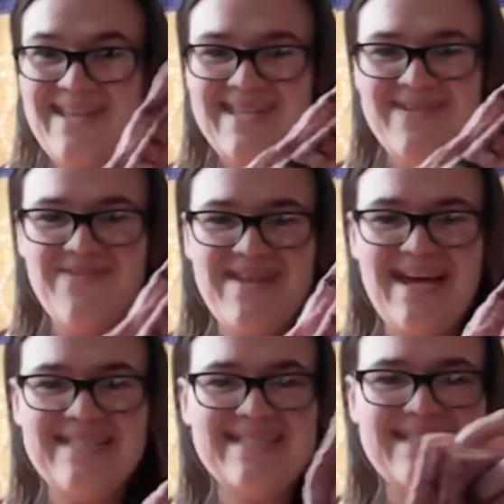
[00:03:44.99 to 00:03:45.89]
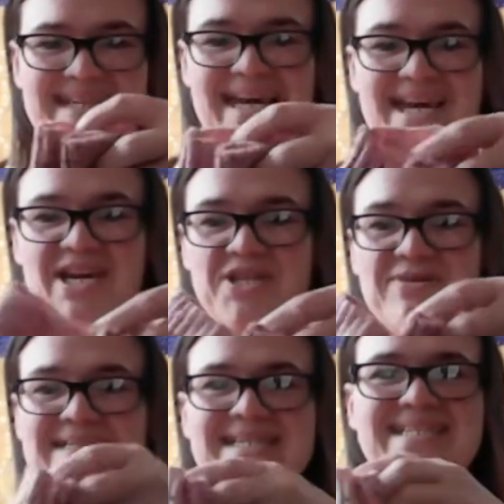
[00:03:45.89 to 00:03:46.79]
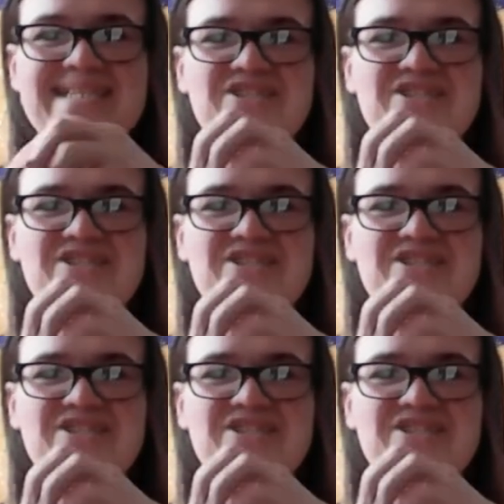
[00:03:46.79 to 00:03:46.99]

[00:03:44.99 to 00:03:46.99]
So yes. Twisted Sister